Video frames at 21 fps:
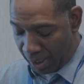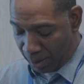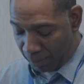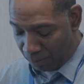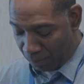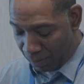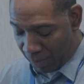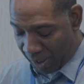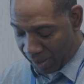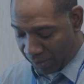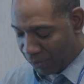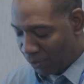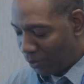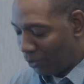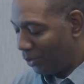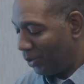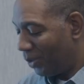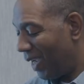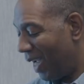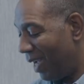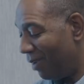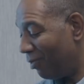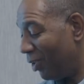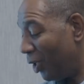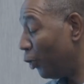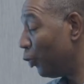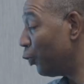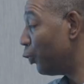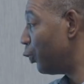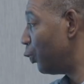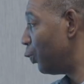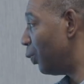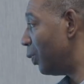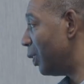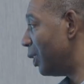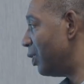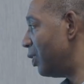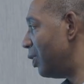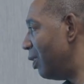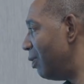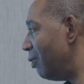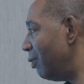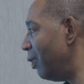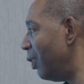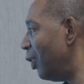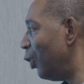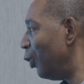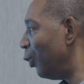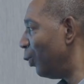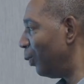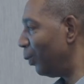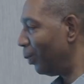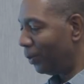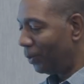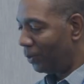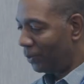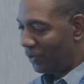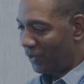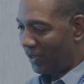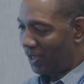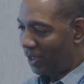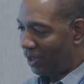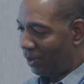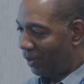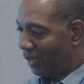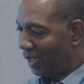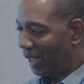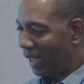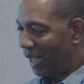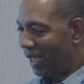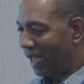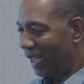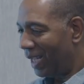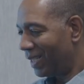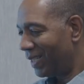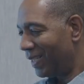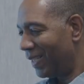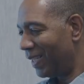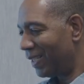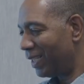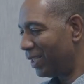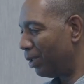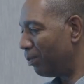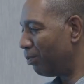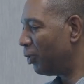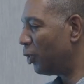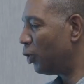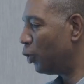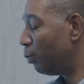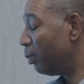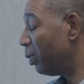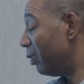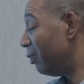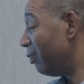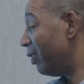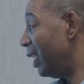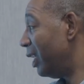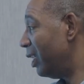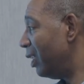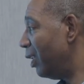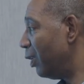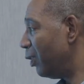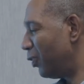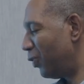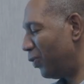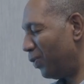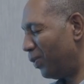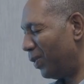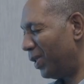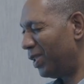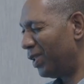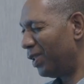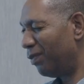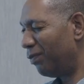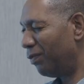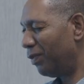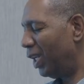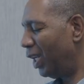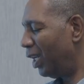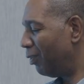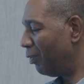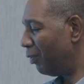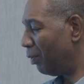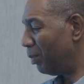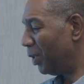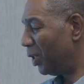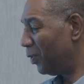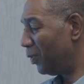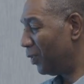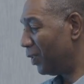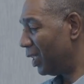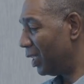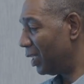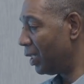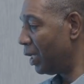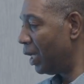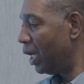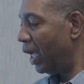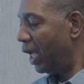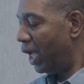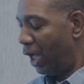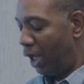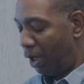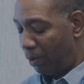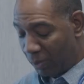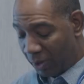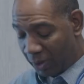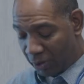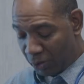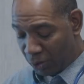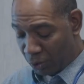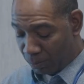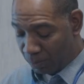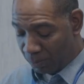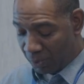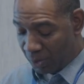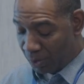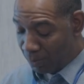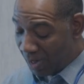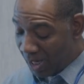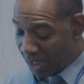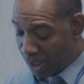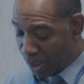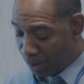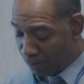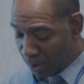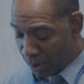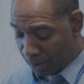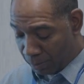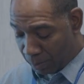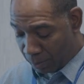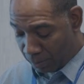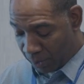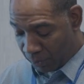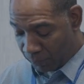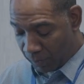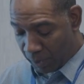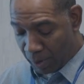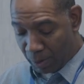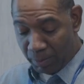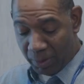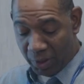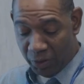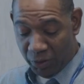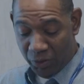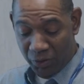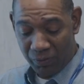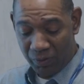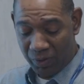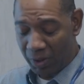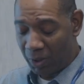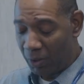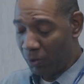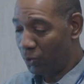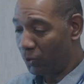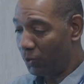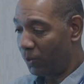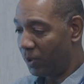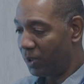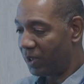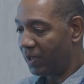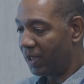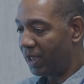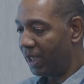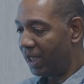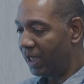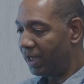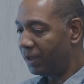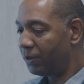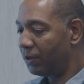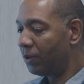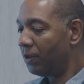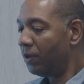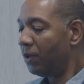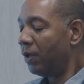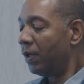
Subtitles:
Make certain you have those sorts of rules in your LIS system to prevent those sorts of abuses because you may not be able to be reimbursed for those sorts of things.